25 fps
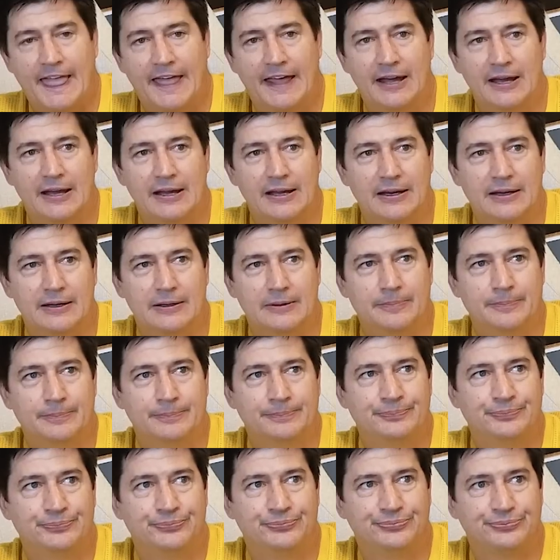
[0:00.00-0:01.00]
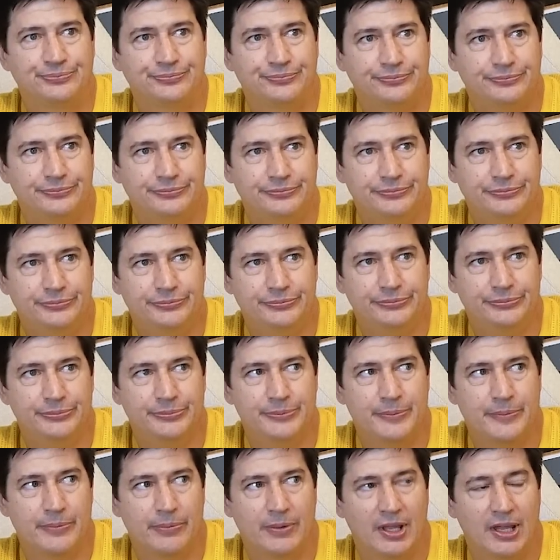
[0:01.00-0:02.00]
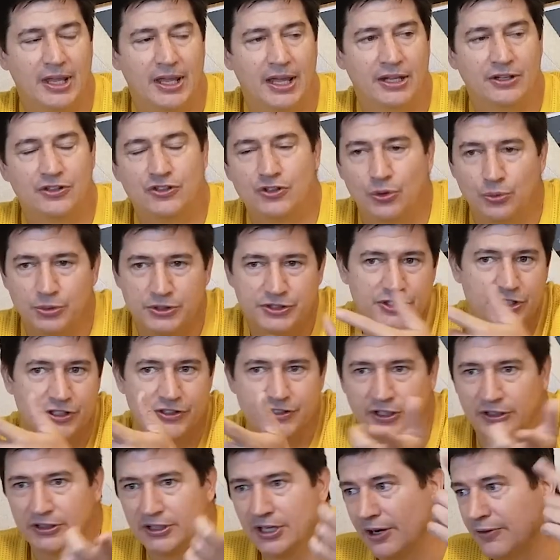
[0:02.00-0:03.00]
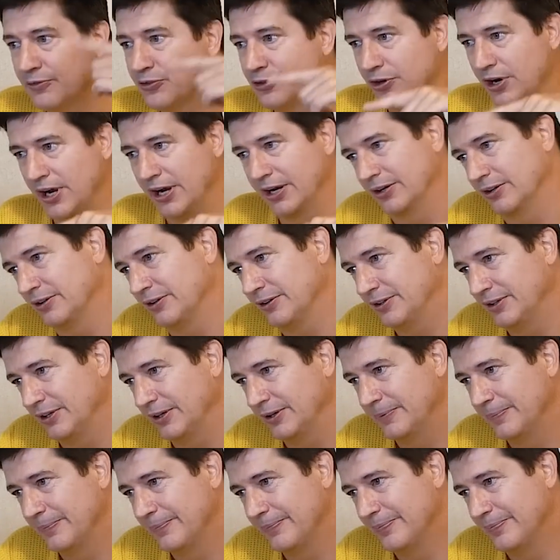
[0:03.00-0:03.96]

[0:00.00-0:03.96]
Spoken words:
And so it was just a love triangle thing.